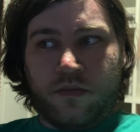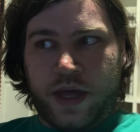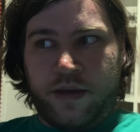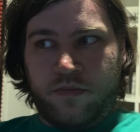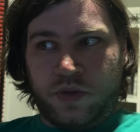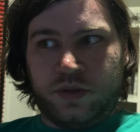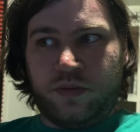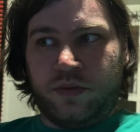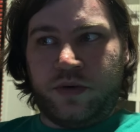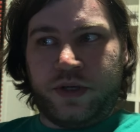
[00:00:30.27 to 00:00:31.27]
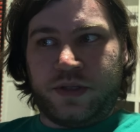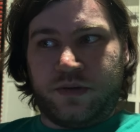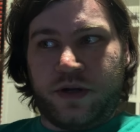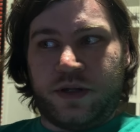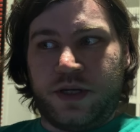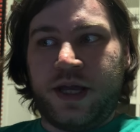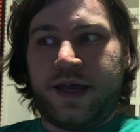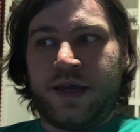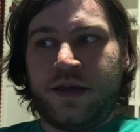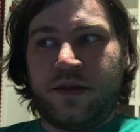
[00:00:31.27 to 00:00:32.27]
at multiple points throughout the
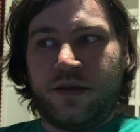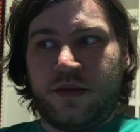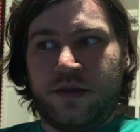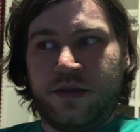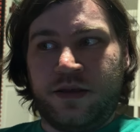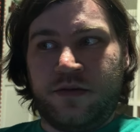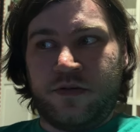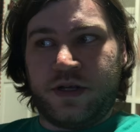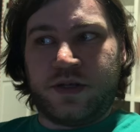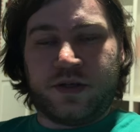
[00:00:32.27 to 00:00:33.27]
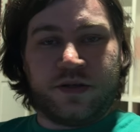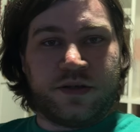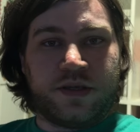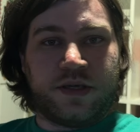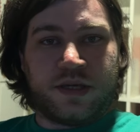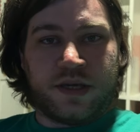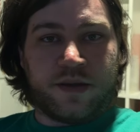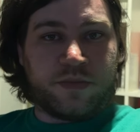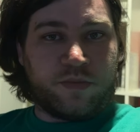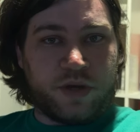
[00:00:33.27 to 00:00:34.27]
day, the registers
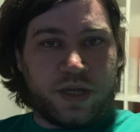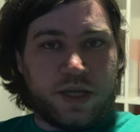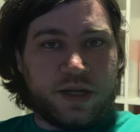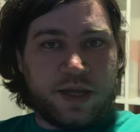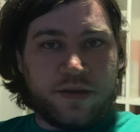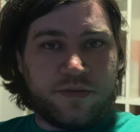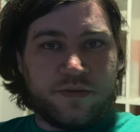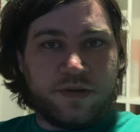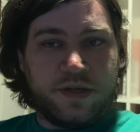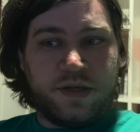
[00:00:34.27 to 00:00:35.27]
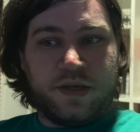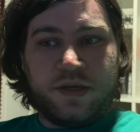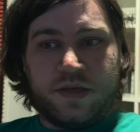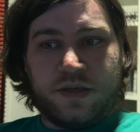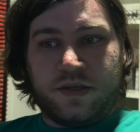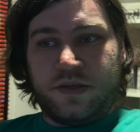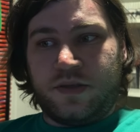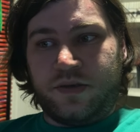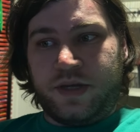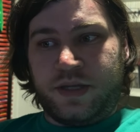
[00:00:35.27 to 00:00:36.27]
kept breaking down.
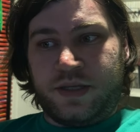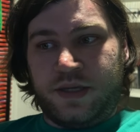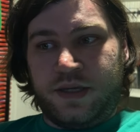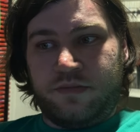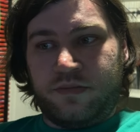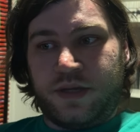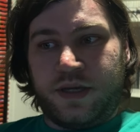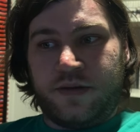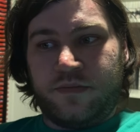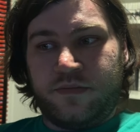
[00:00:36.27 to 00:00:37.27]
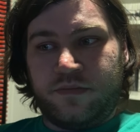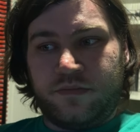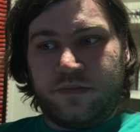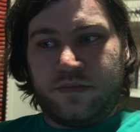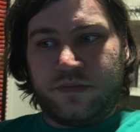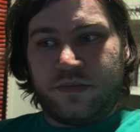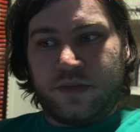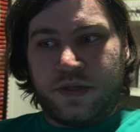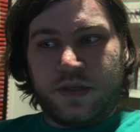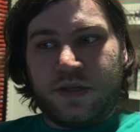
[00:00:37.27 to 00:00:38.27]
So I had to keep, like,
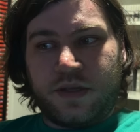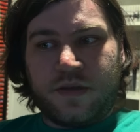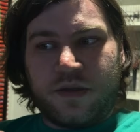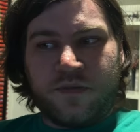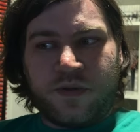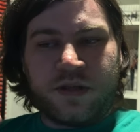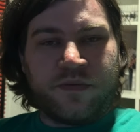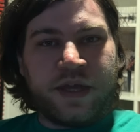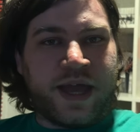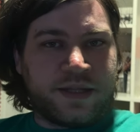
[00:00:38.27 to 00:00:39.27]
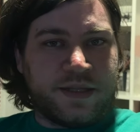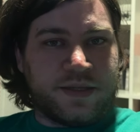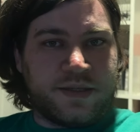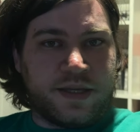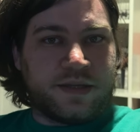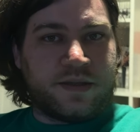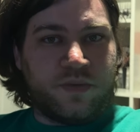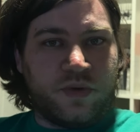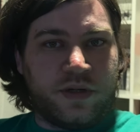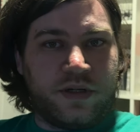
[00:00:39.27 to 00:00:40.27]
effectively acting as tech
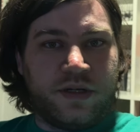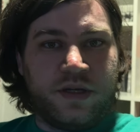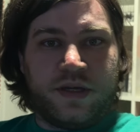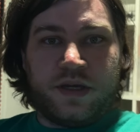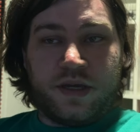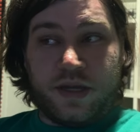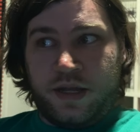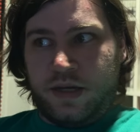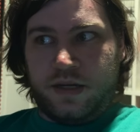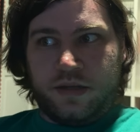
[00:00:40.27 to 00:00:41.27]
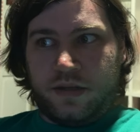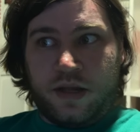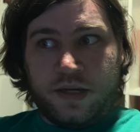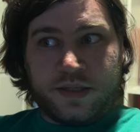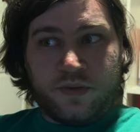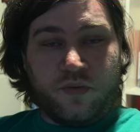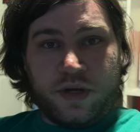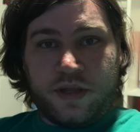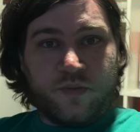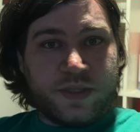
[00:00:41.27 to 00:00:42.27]
support. And honestly, one
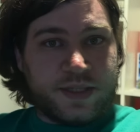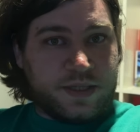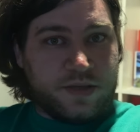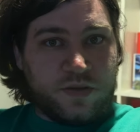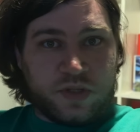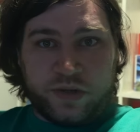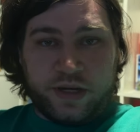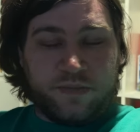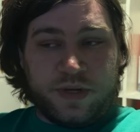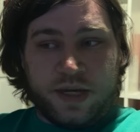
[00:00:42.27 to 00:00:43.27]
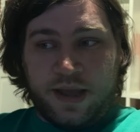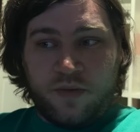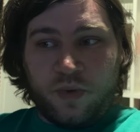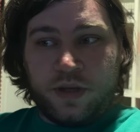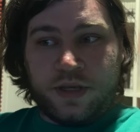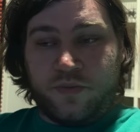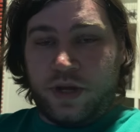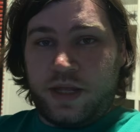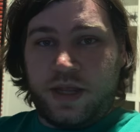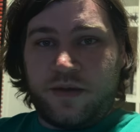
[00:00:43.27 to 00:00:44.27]
of them was still straight up not working when
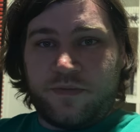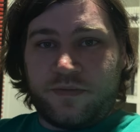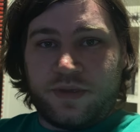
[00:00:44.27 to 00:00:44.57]
I left.